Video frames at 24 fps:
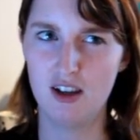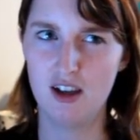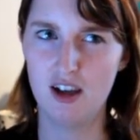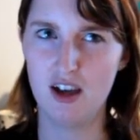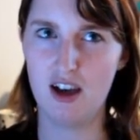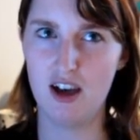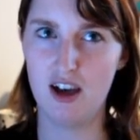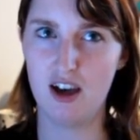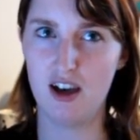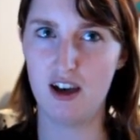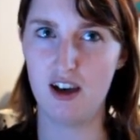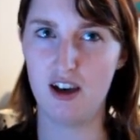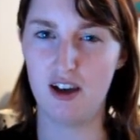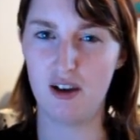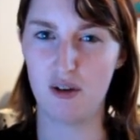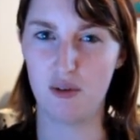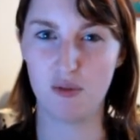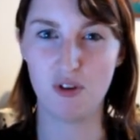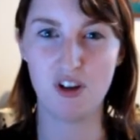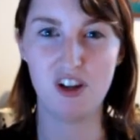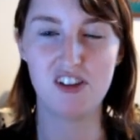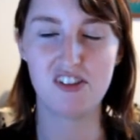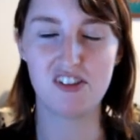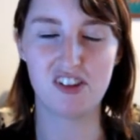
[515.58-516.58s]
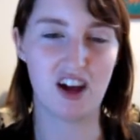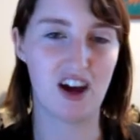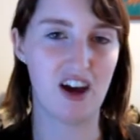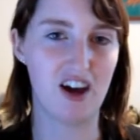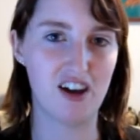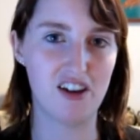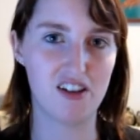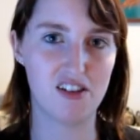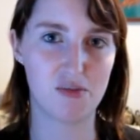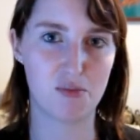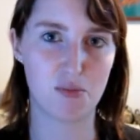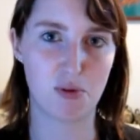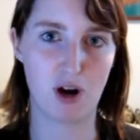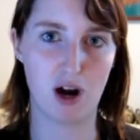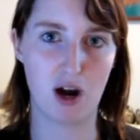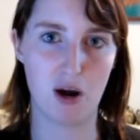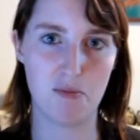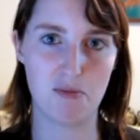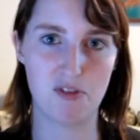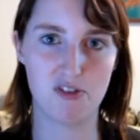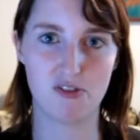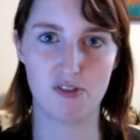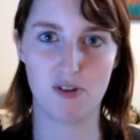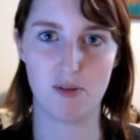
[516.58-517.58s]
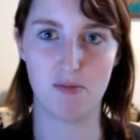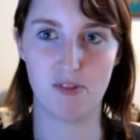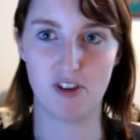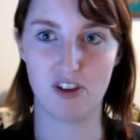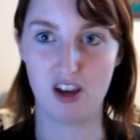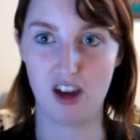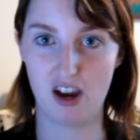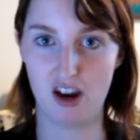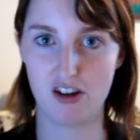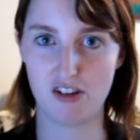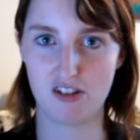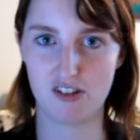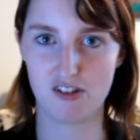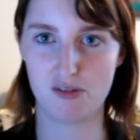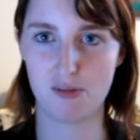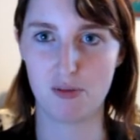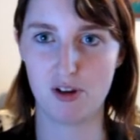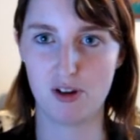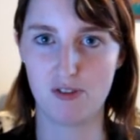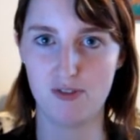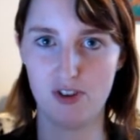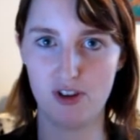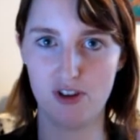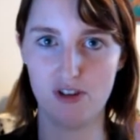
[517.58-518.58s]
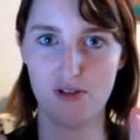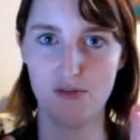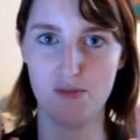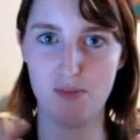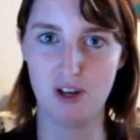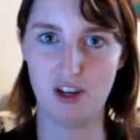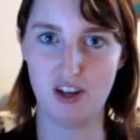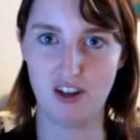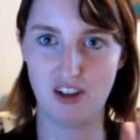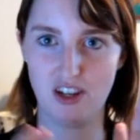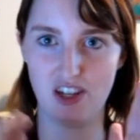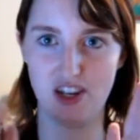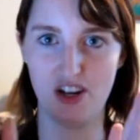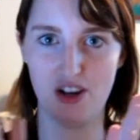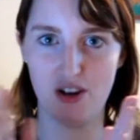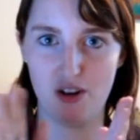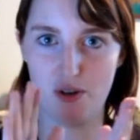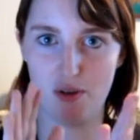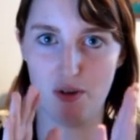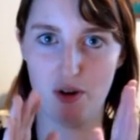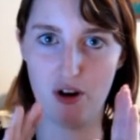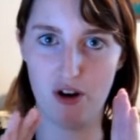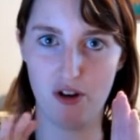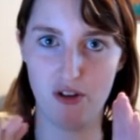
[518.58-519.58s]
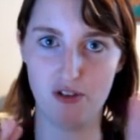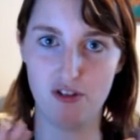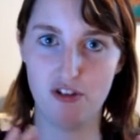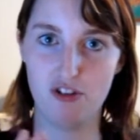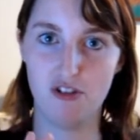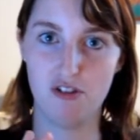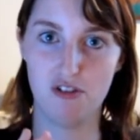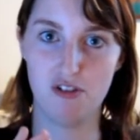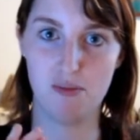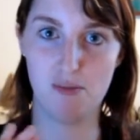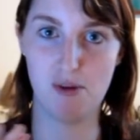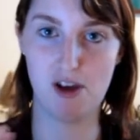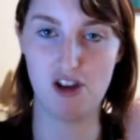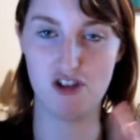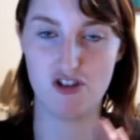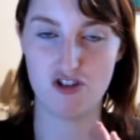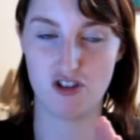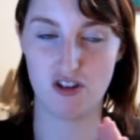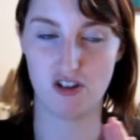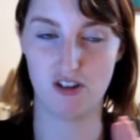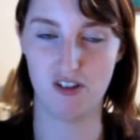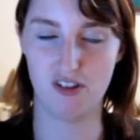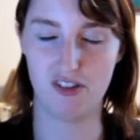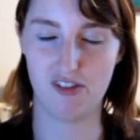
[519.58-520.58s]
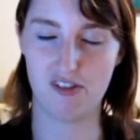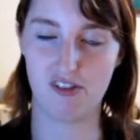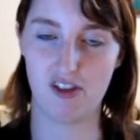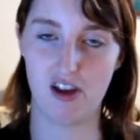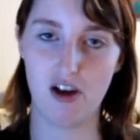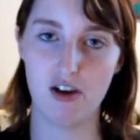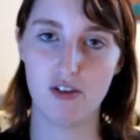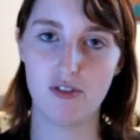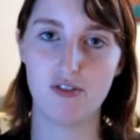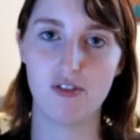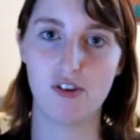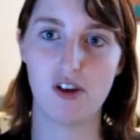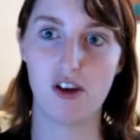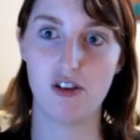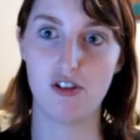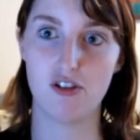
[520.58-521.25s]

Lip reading: resize props from the character's point of view, being, you know, all two-dimensional and stuff,